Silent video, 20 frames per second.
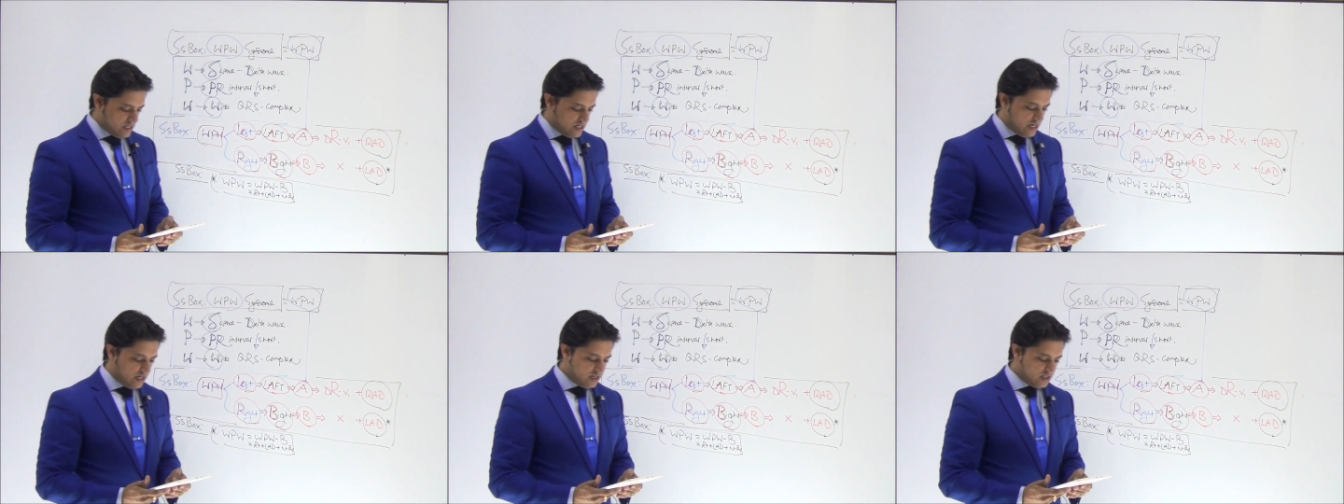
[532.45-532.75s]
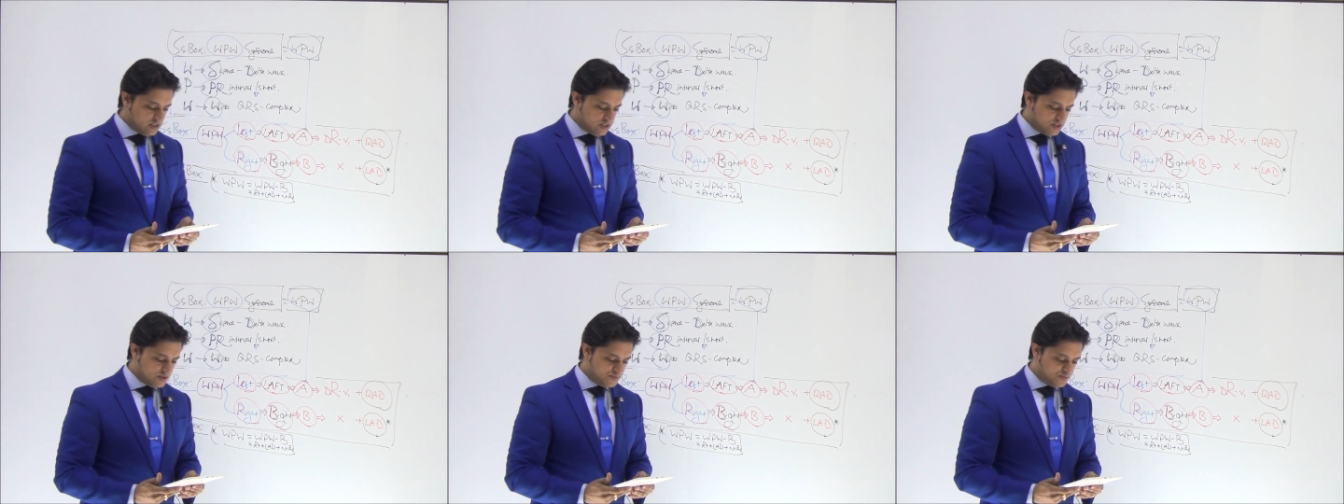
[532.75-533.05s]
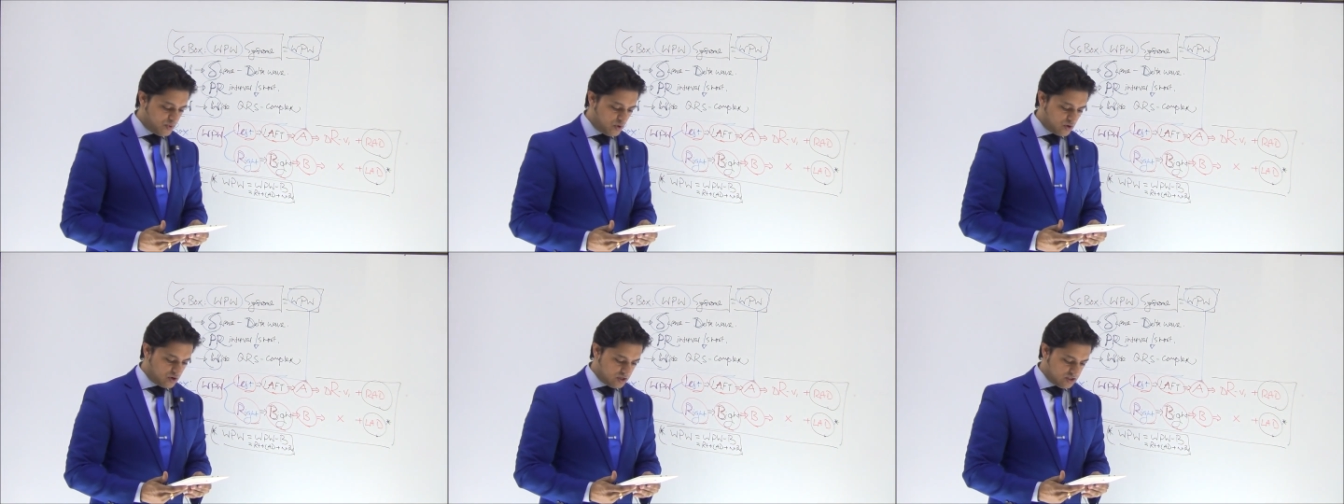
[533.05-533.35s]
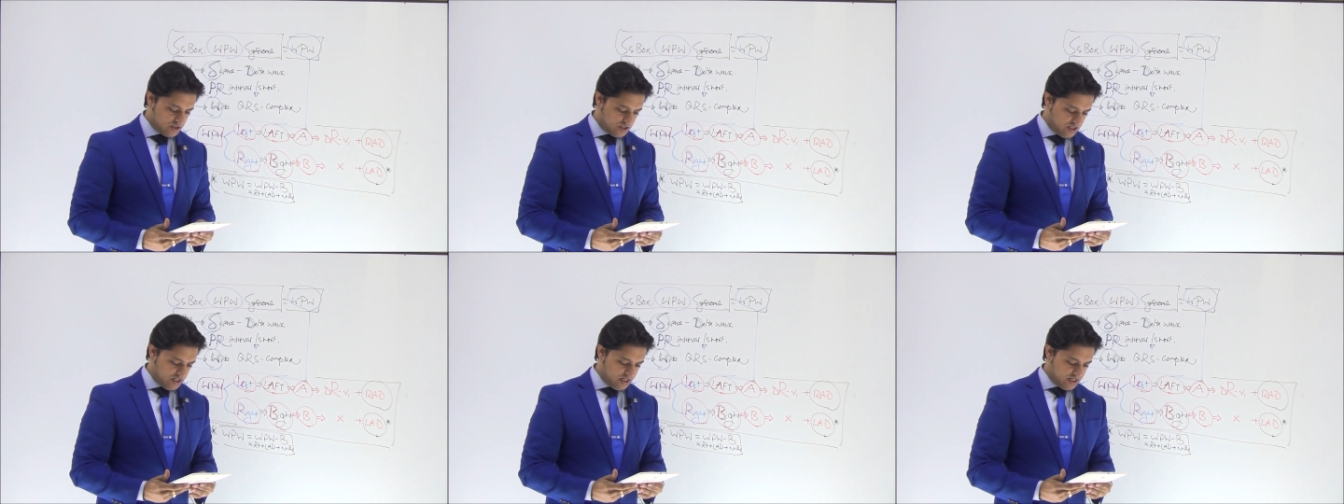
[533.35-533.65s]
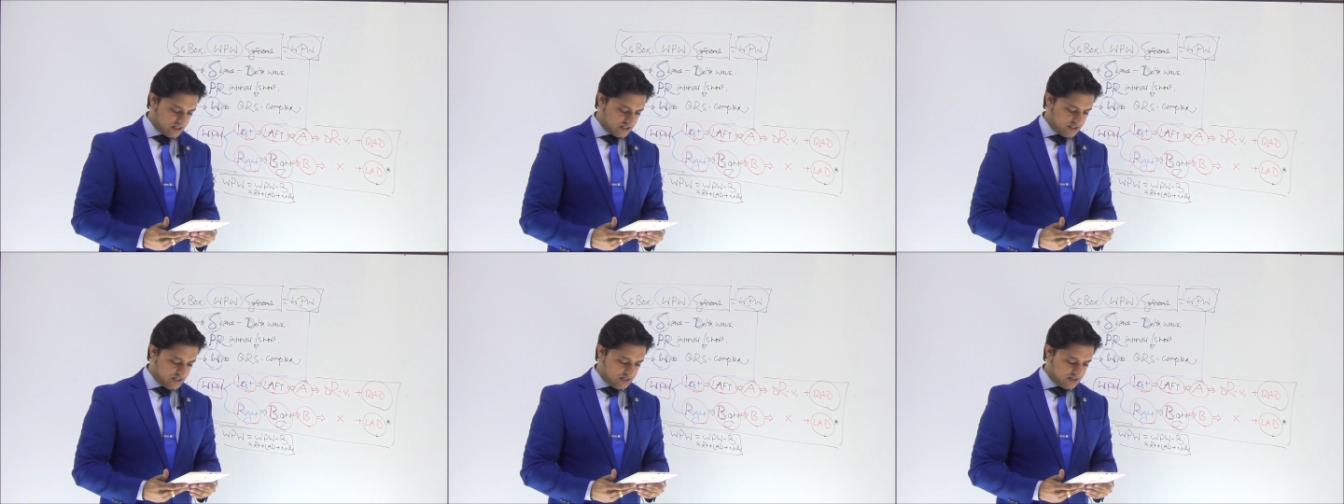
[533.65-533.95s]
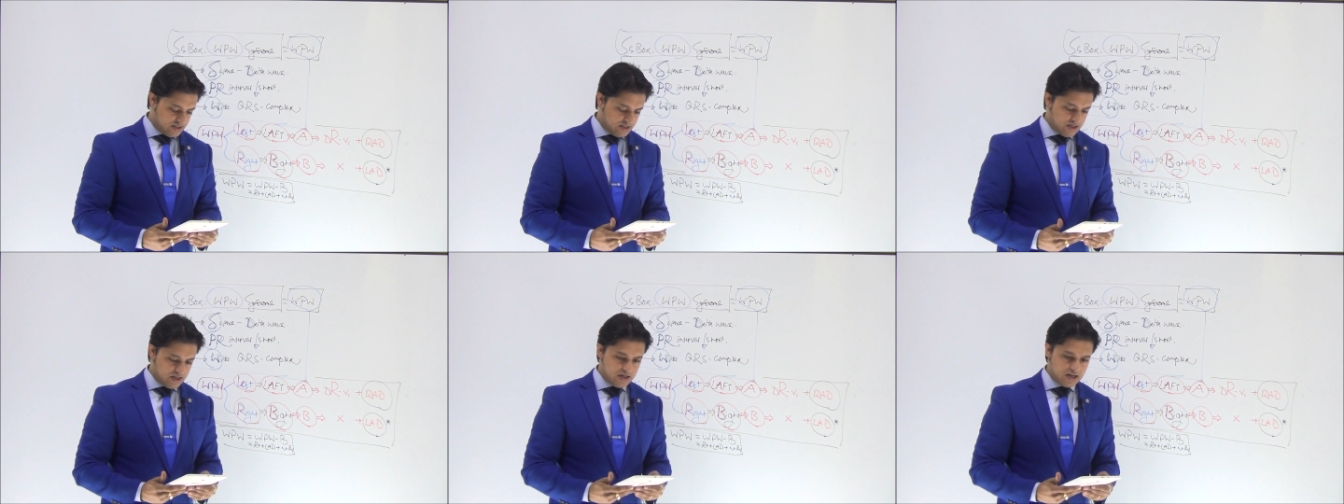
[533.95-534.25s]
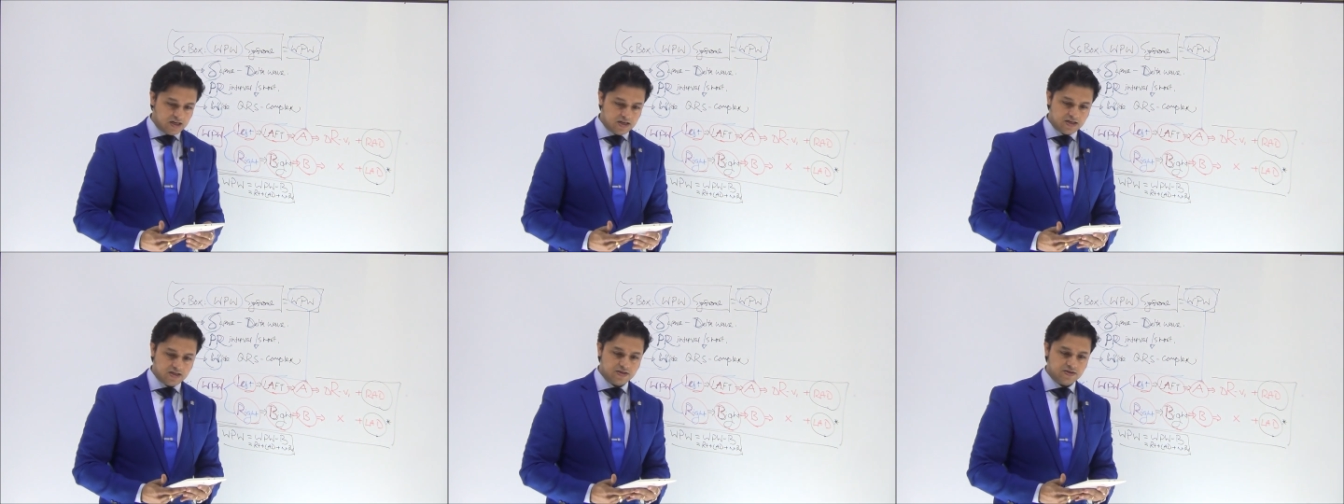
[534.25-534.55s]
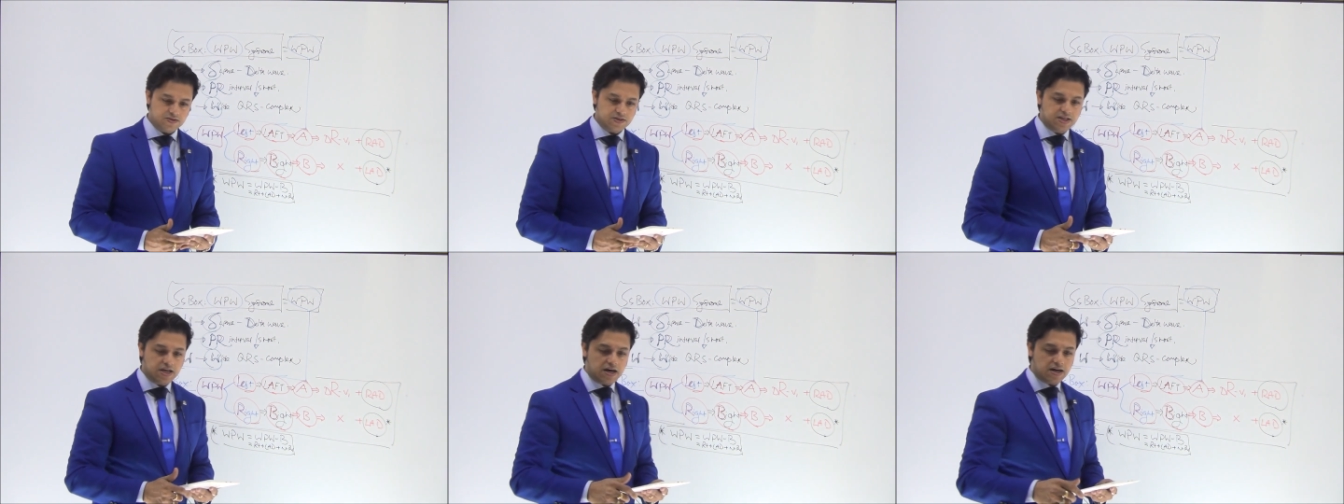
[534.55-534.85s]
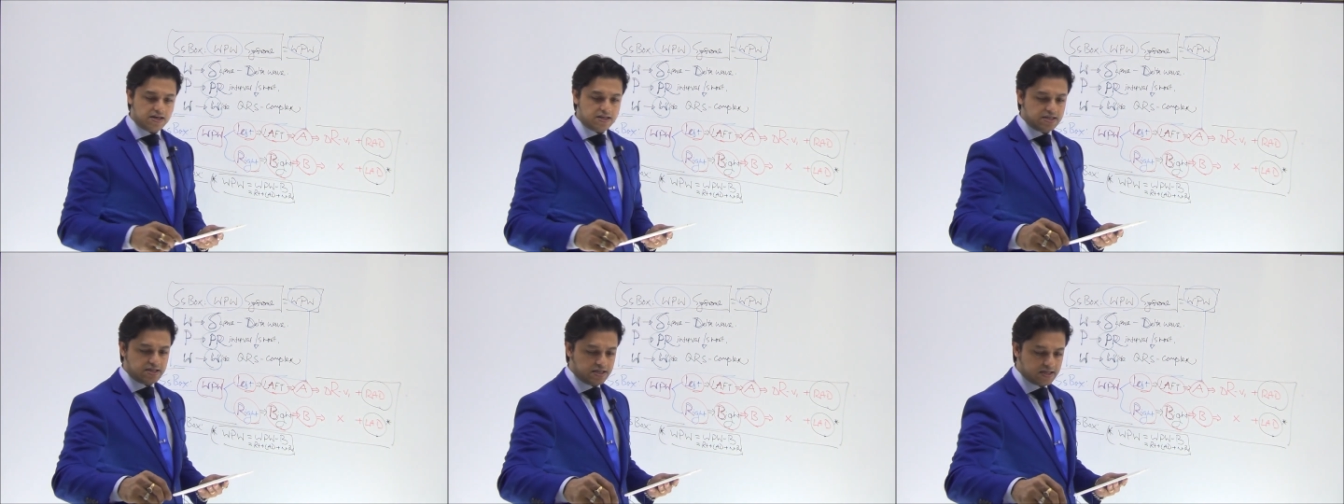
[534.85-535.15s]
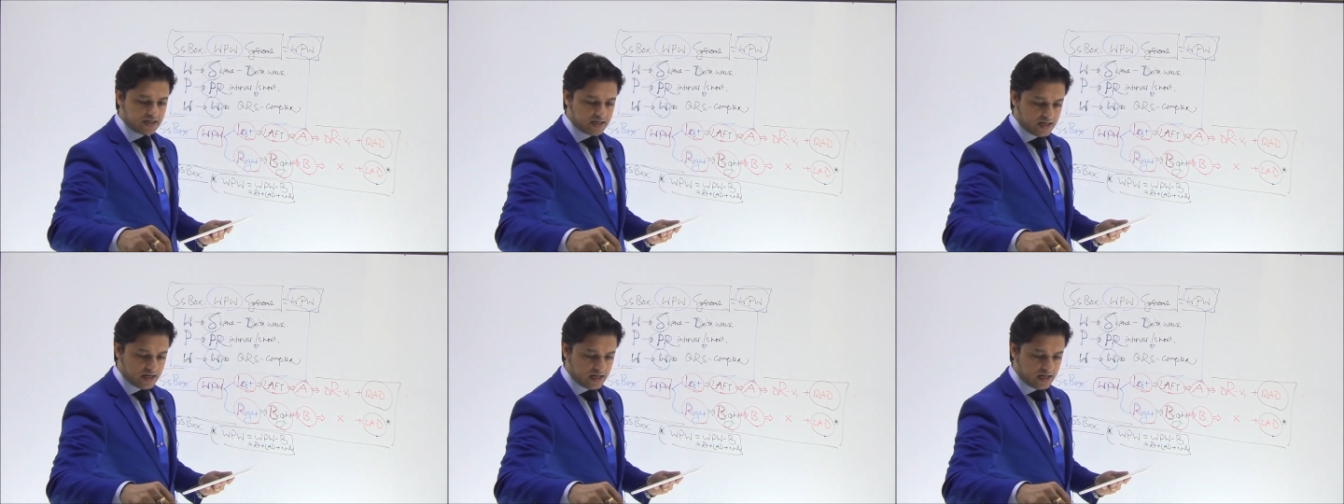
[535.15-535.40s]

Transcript: Another important thing that regarding